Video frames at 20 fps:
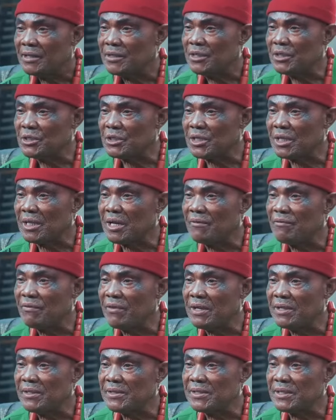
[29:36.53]
They shall
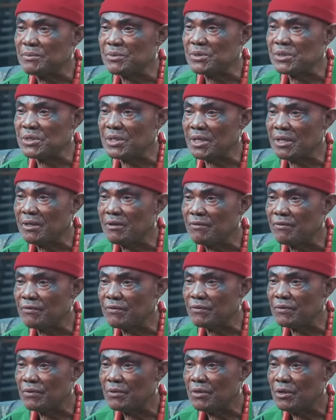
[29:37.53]
avail
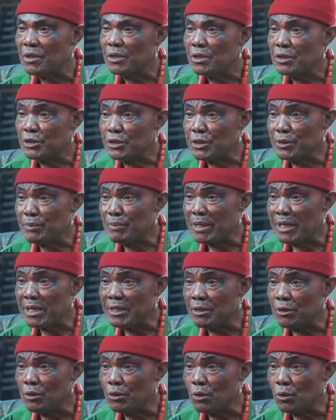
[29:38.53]
themselves,
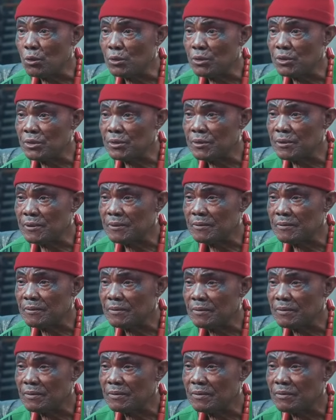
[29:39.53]
remain loyal,
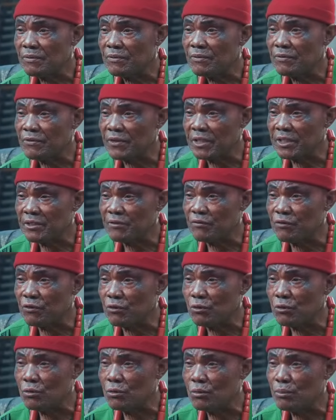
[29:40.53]

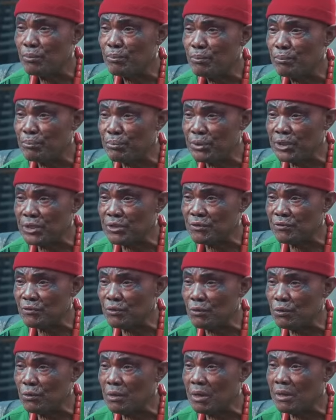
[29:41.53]
faithful,
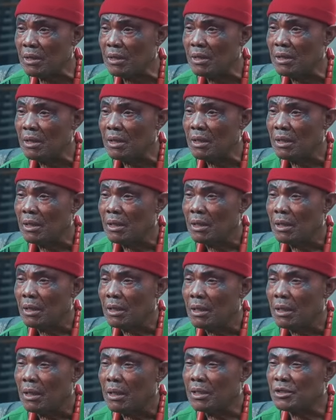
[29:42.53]
peaceful,
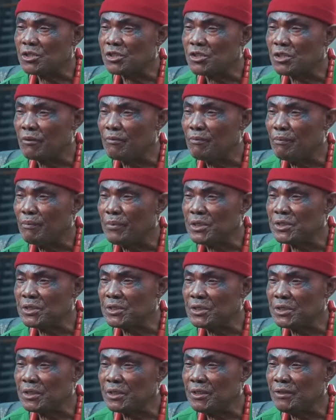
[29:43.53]
and
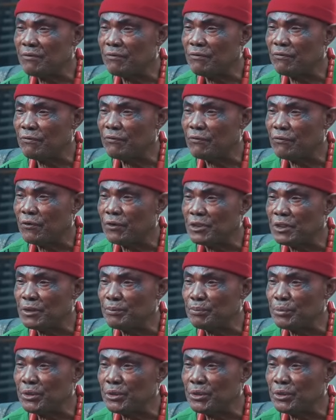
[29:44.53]
submissive for the